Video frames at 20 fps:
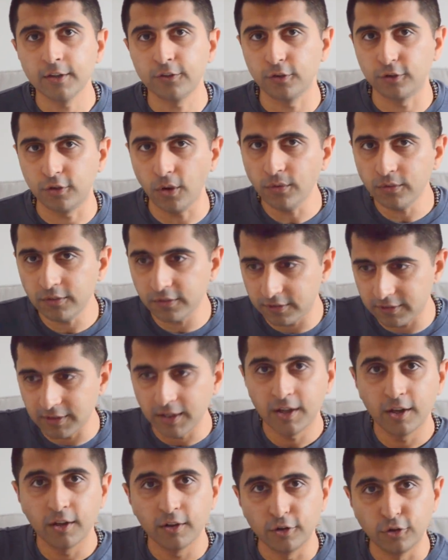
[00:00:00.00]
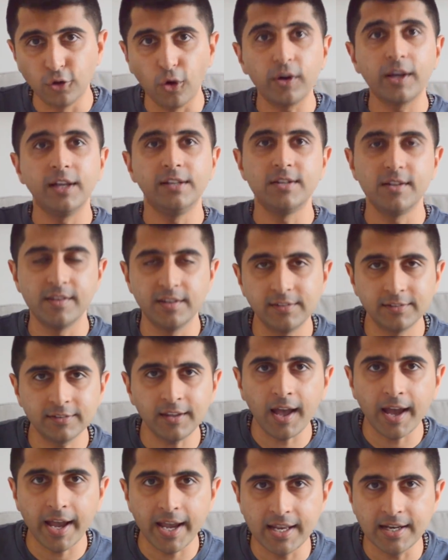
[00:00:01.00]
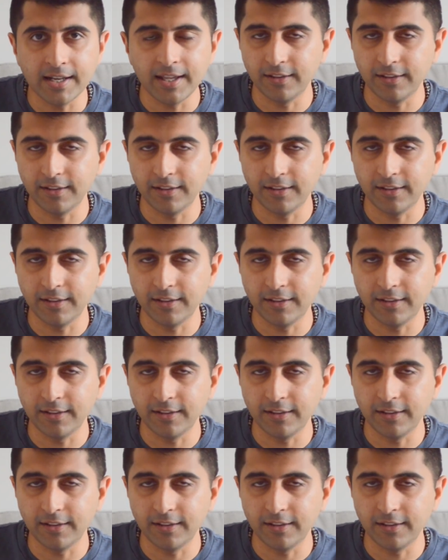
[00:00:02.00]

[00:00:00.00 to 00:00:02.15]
So don't just knock it to the side.